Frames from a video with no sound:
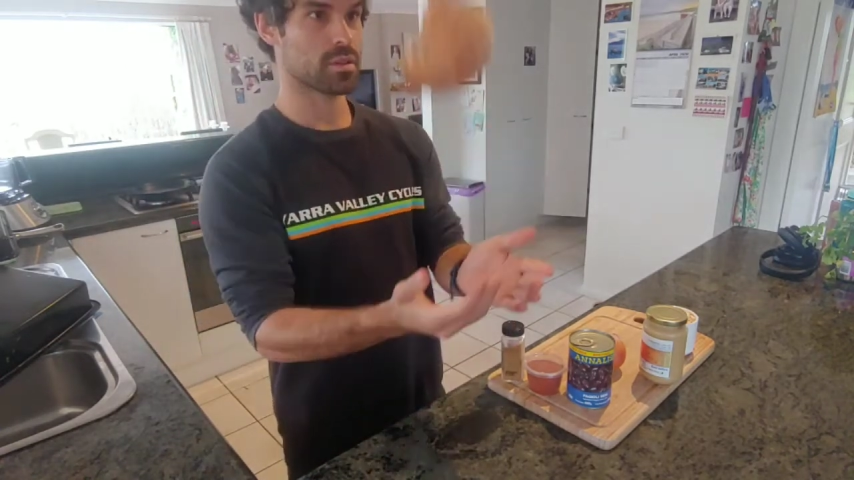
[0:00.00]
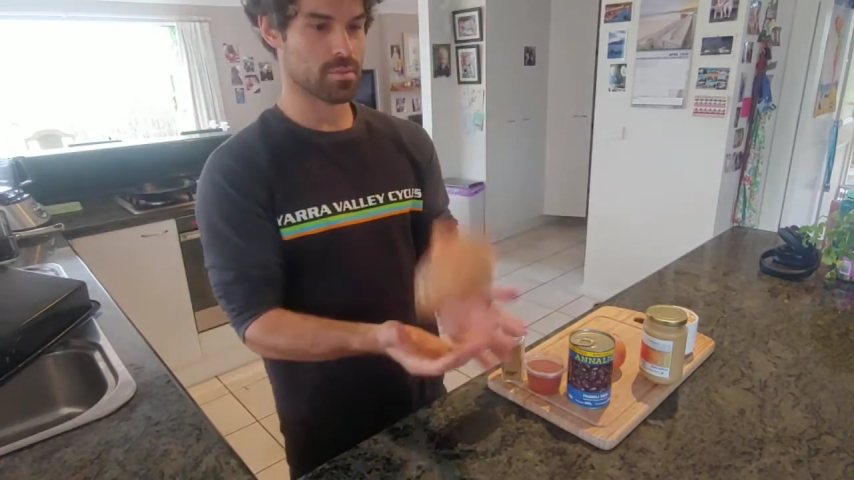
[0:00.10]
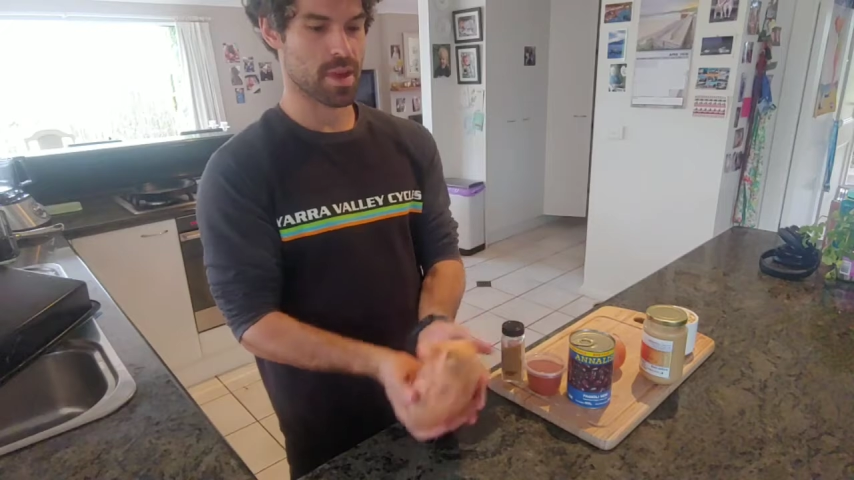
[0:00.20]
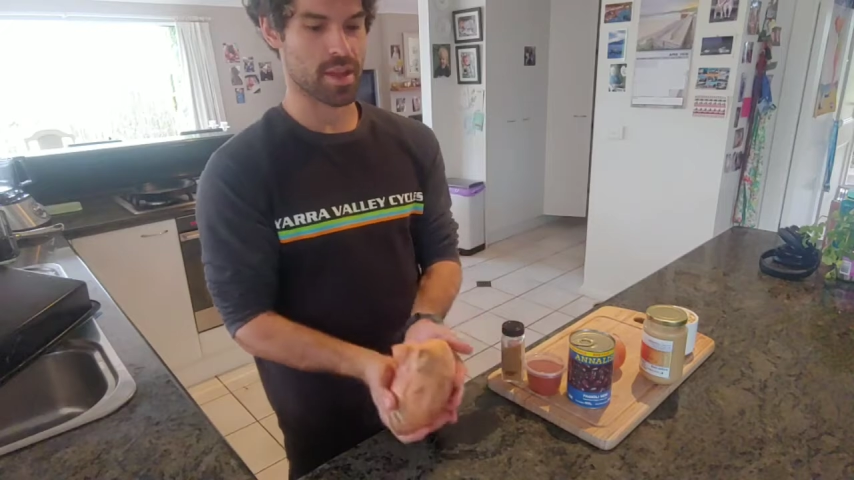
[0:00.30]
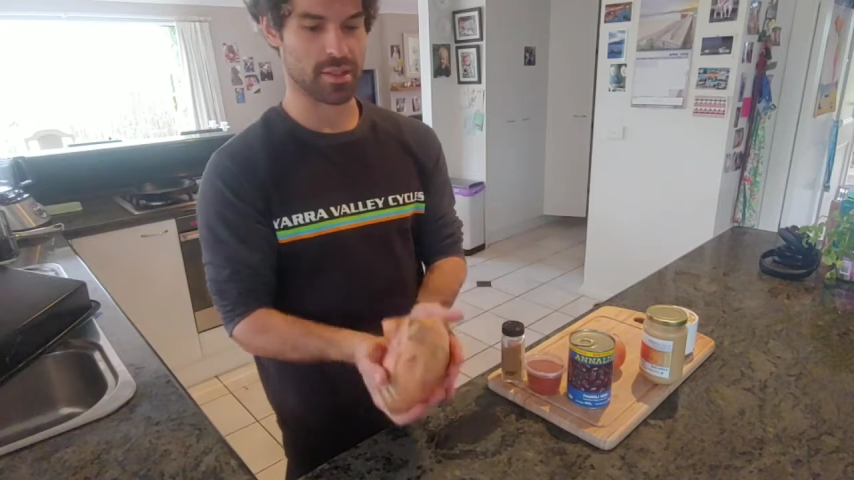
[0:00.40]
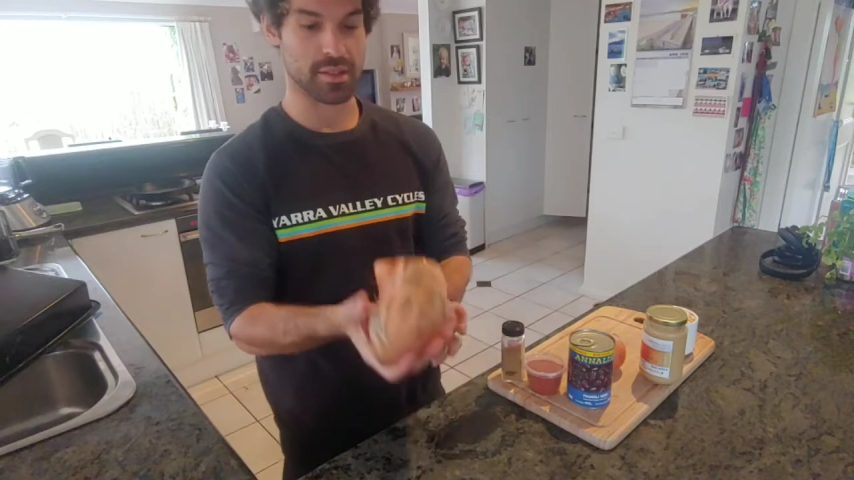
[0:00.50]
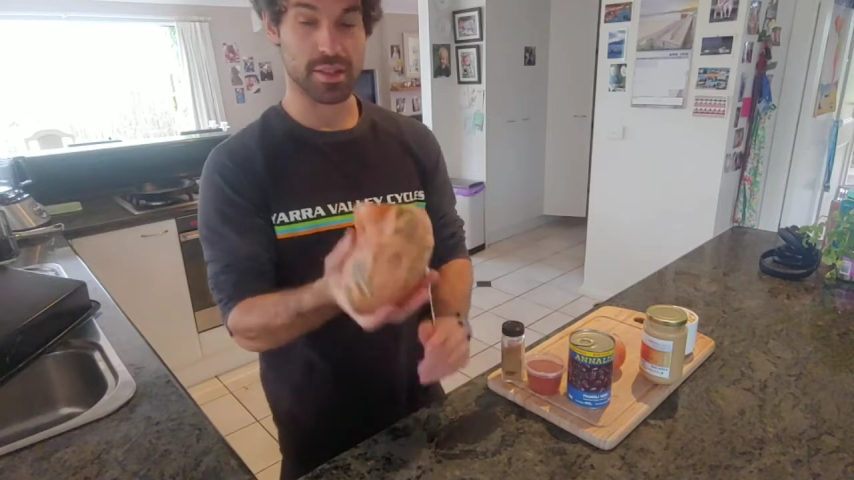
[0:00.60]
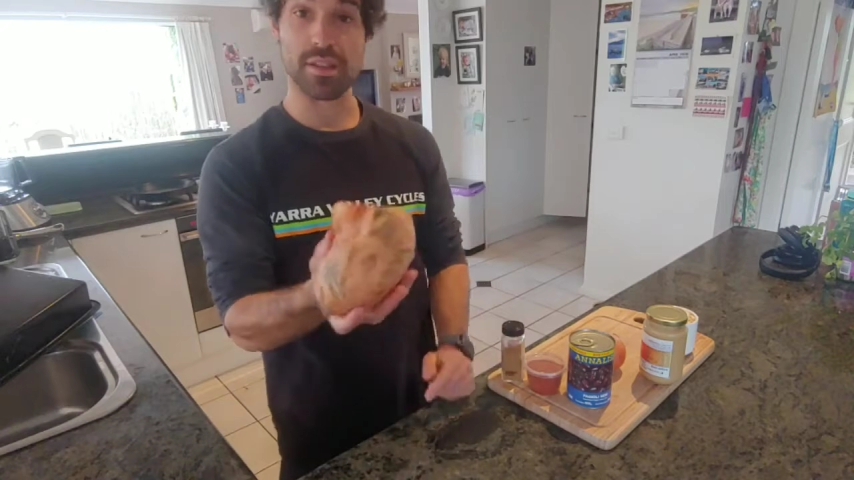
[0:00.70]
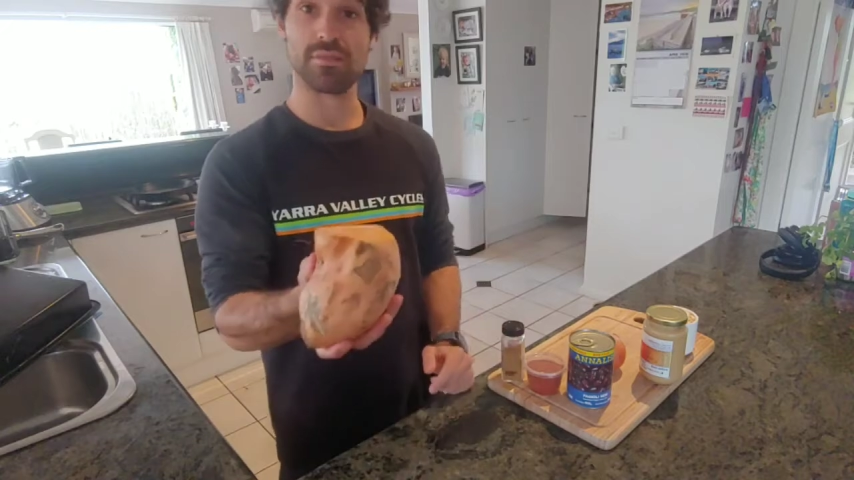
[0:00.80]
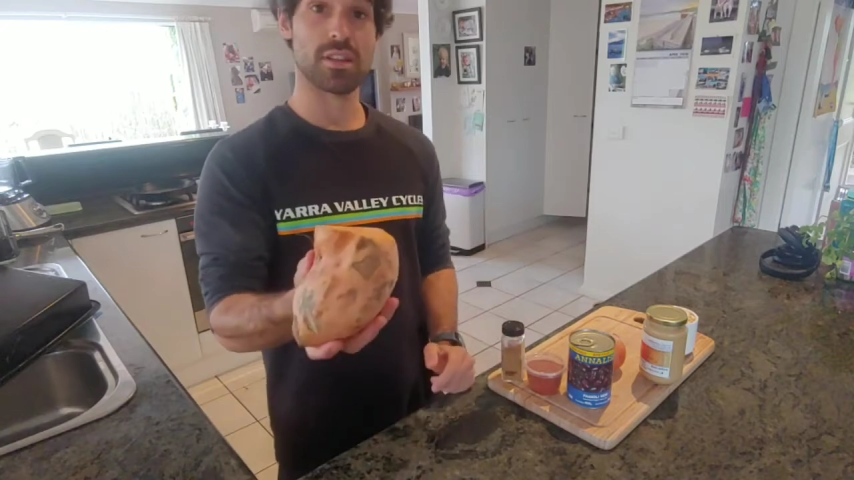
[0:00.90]
is about this
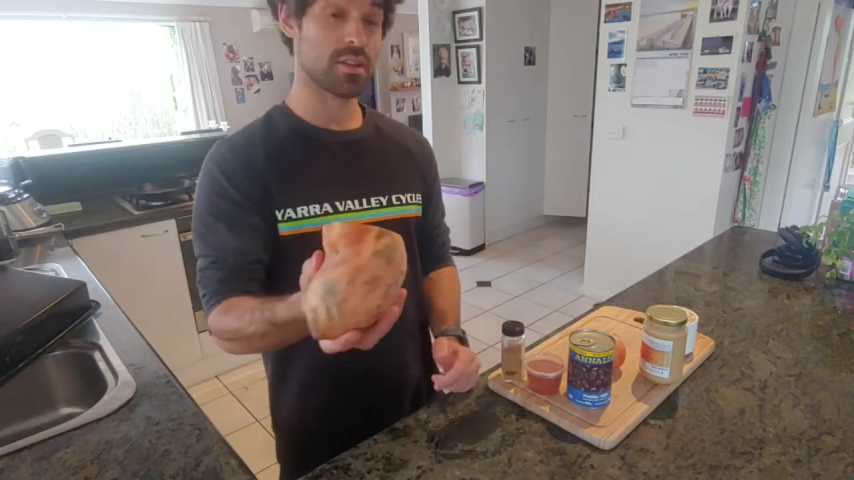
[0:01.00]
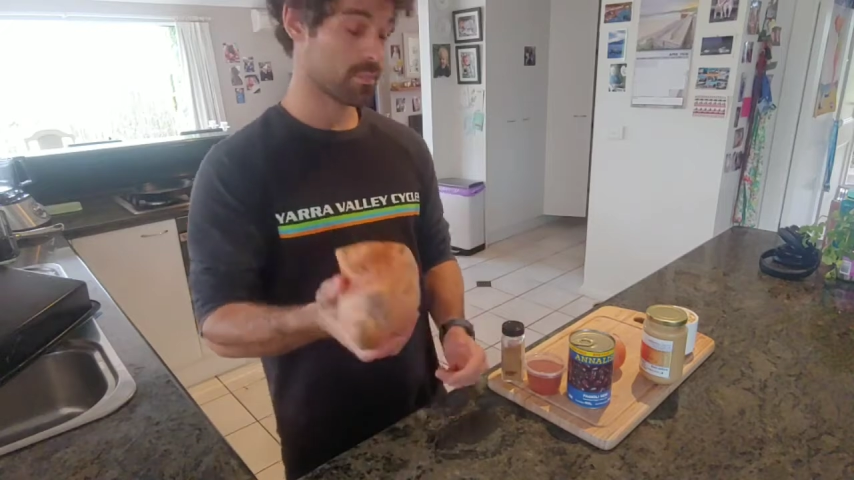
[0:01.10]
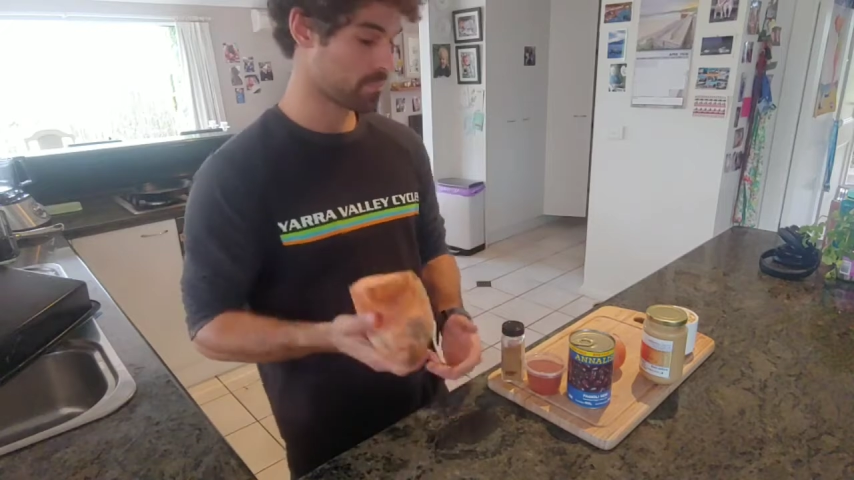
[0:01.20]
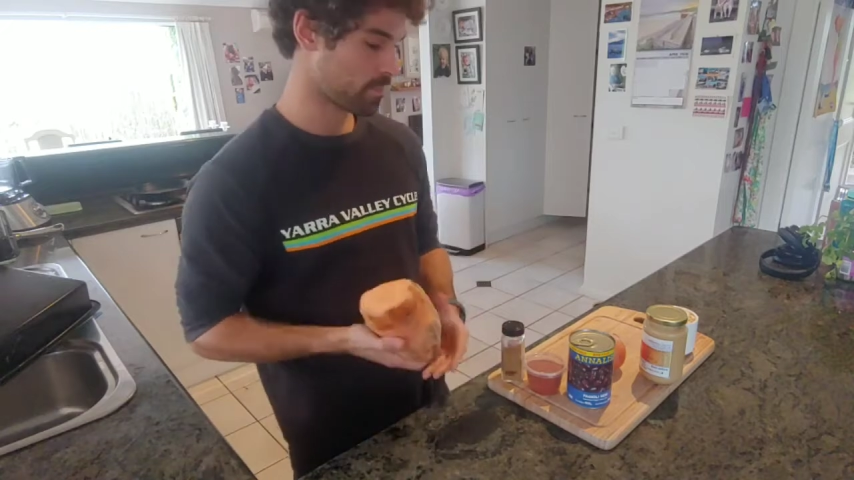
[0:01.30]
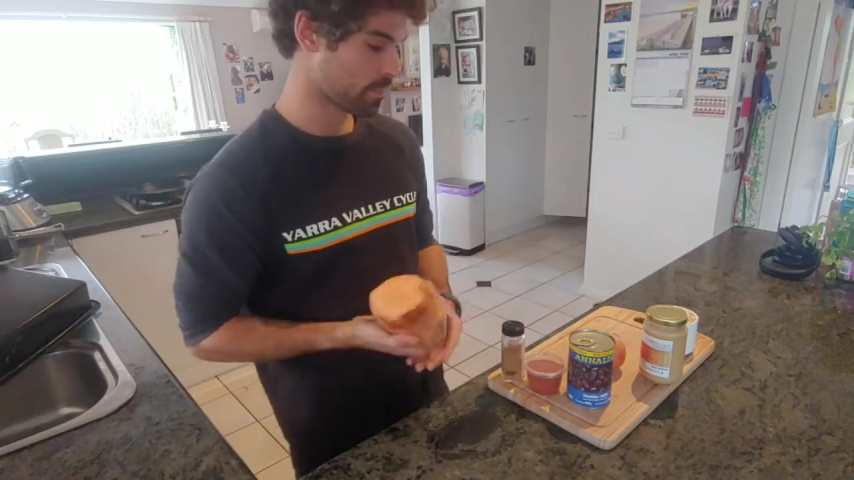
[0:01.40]
heavy.